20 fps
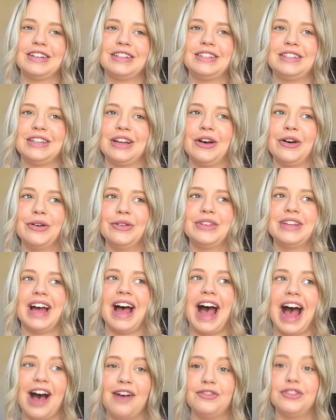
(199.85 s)
so to
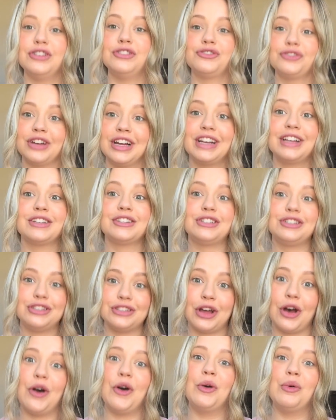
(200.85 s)
have to drink
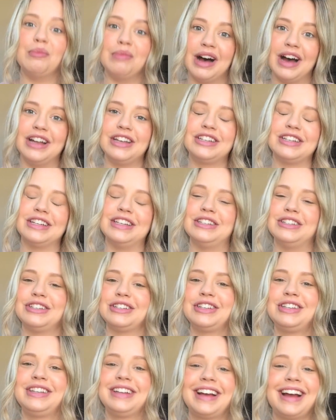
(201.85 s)
so much is
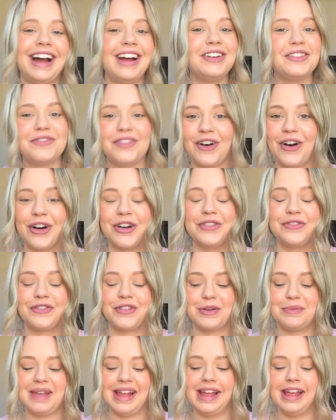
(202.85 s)
just kind of hard
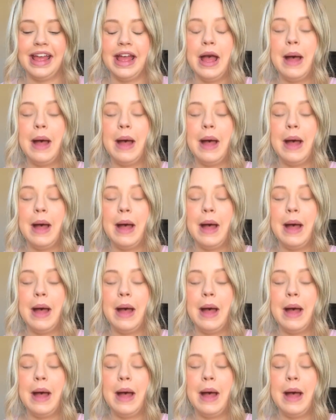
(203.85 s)
for me,